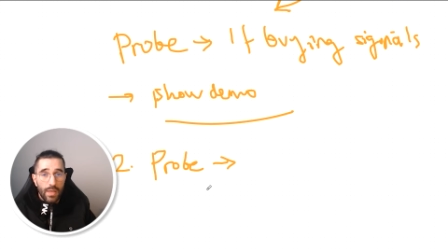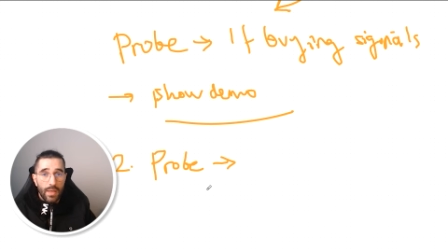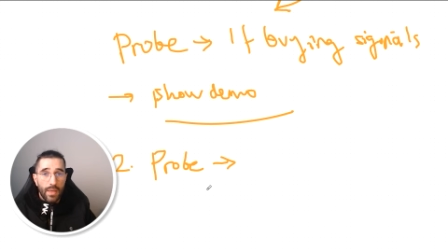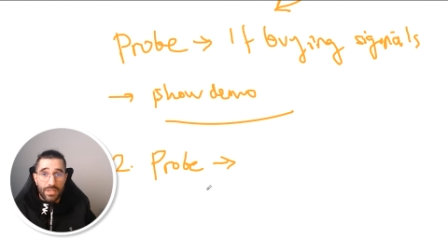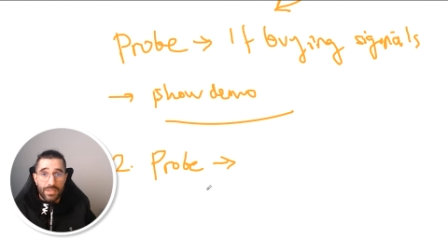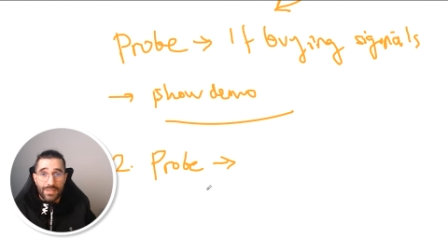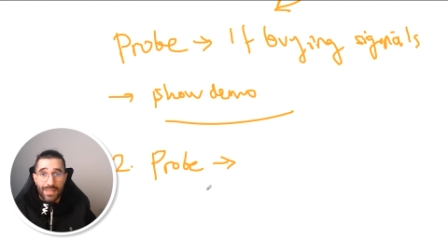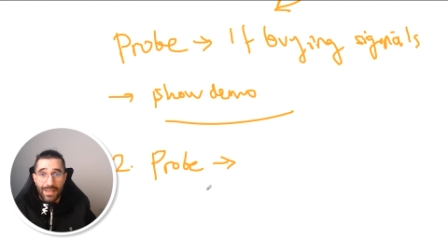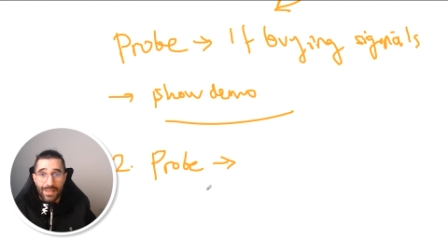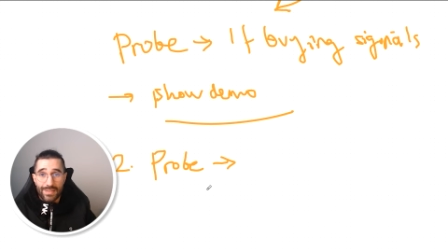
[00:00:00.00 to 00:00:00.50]
We will
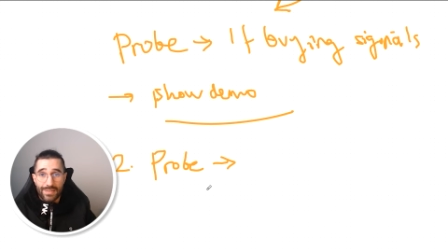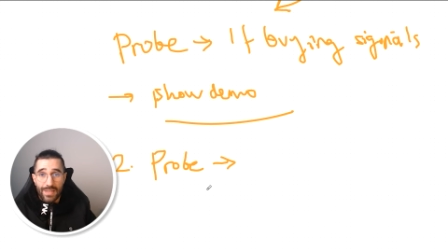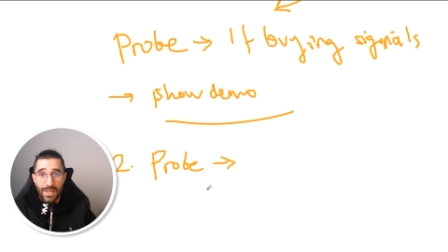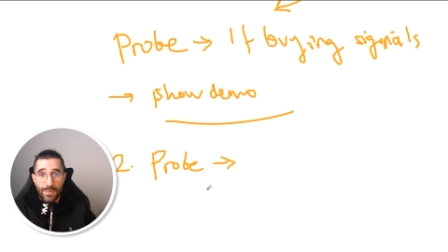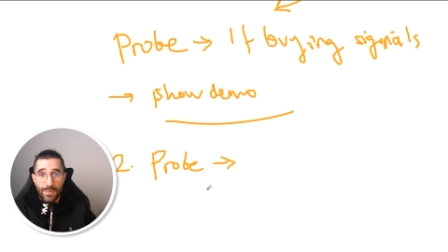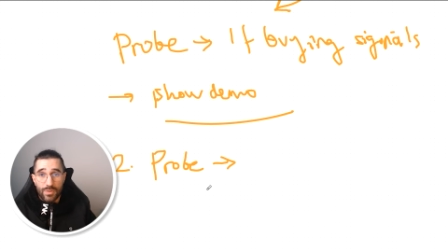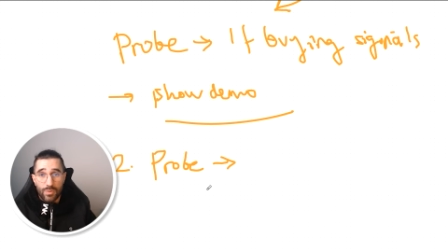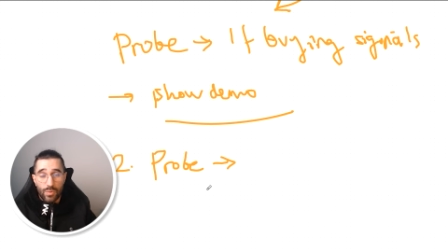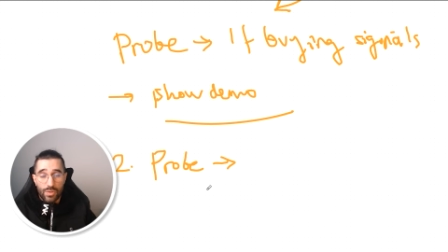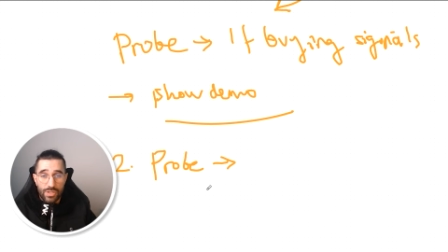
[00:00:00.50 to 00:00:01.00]
discuss
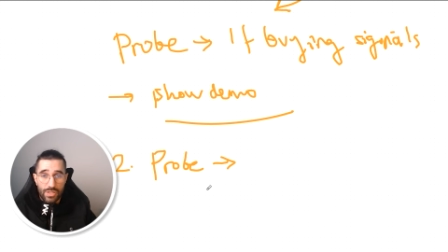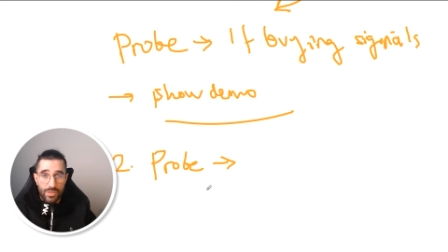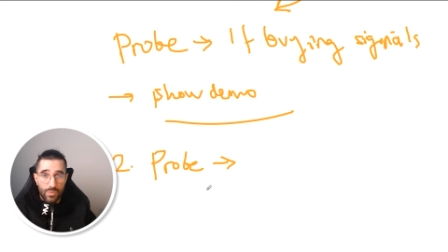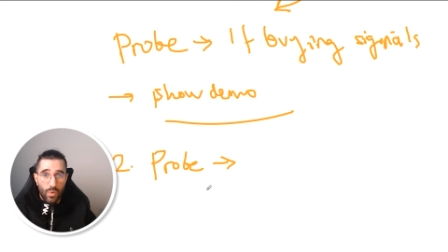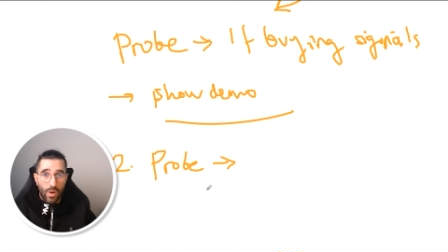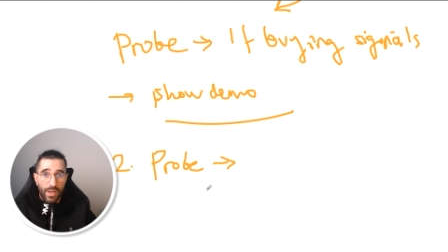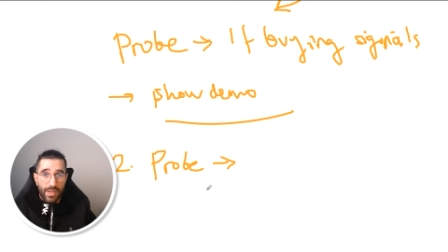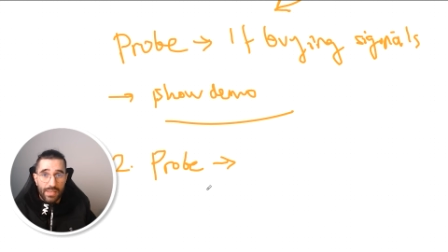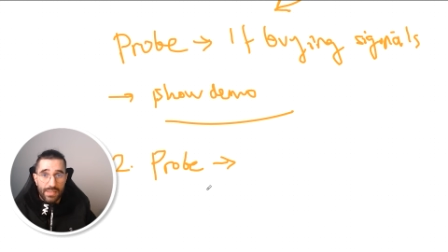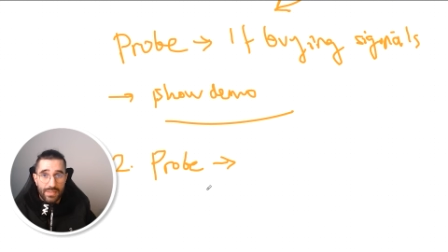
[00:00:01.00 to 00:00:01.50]
next steps,
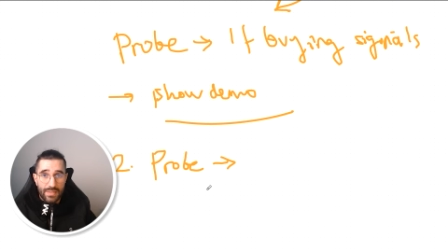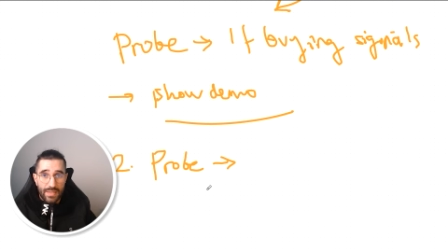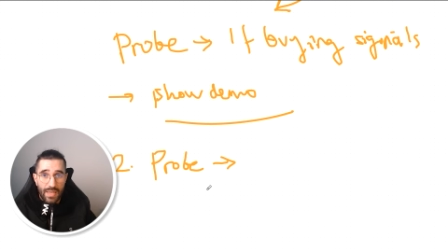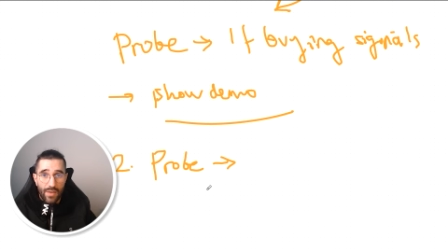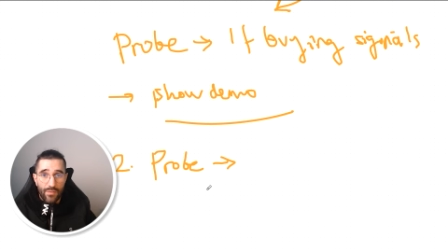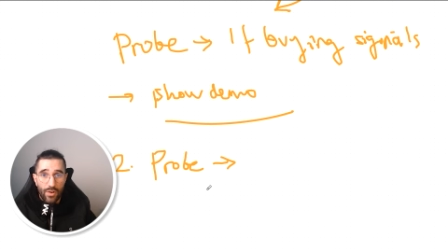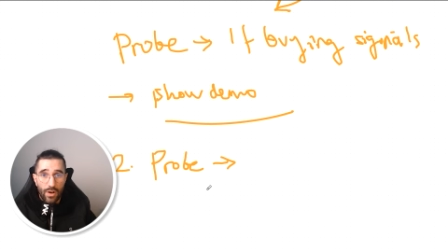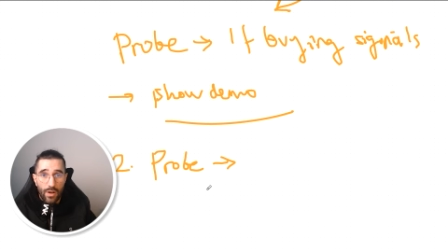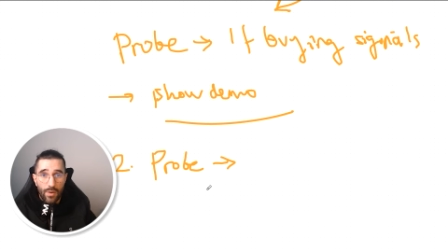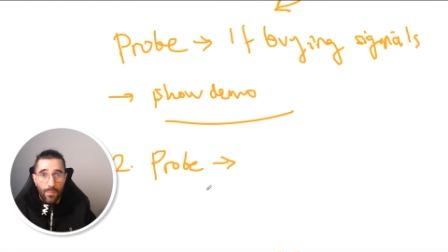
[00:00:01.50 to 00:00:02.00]
which is
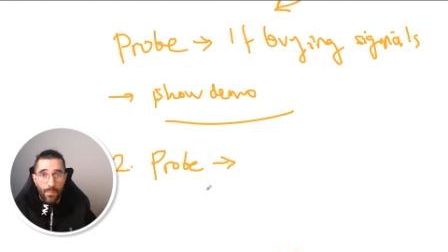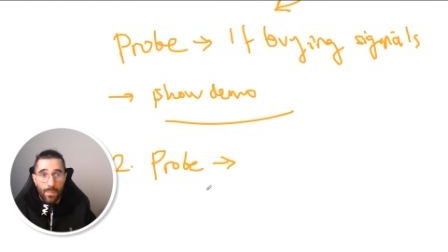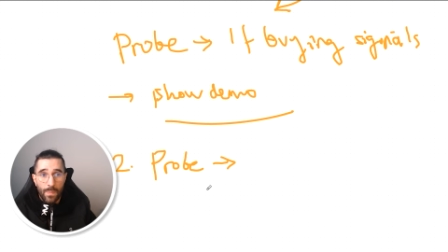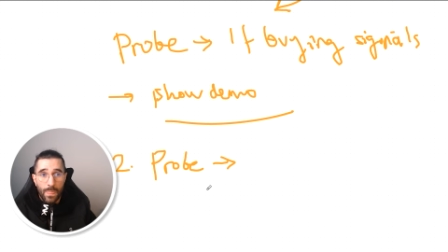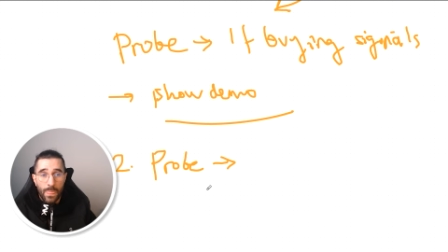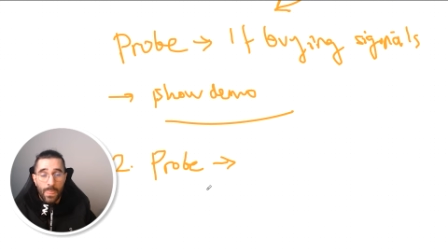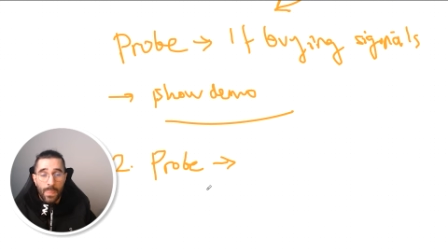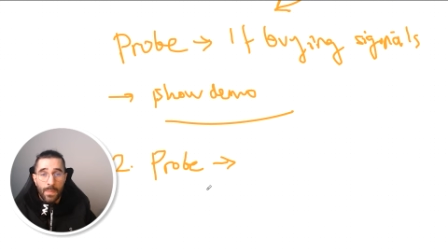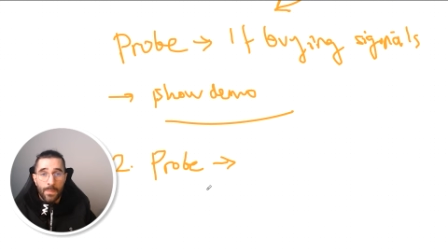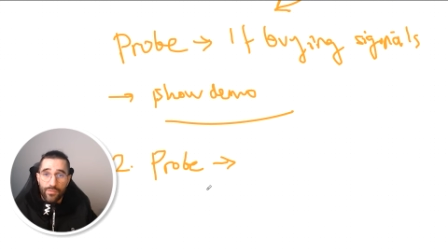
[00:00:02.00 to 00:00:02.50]
working together,